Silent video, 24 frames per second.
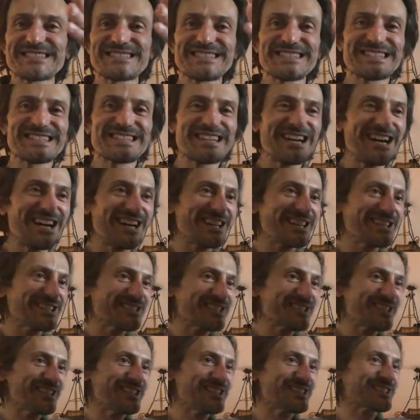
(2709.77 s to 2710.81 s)
car
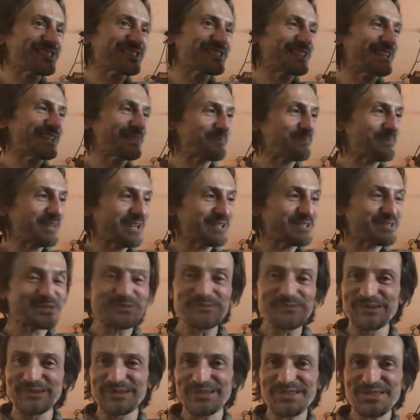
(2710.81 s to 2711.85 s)
is sat back so
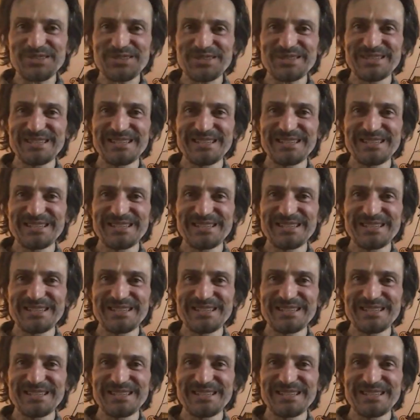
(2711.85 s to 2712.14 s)
much,